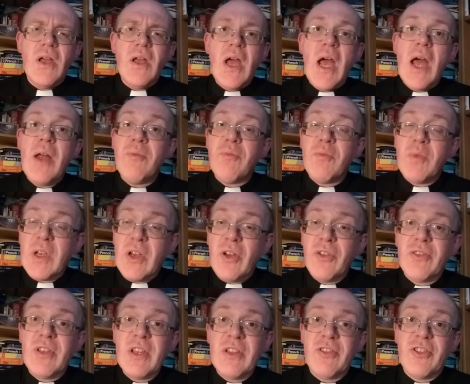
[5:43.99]
and
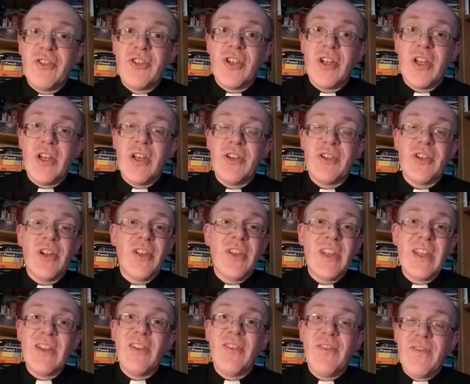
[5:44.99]
because it's a church, I
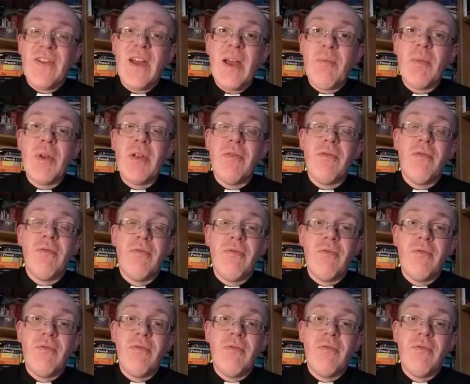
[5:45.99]
think the family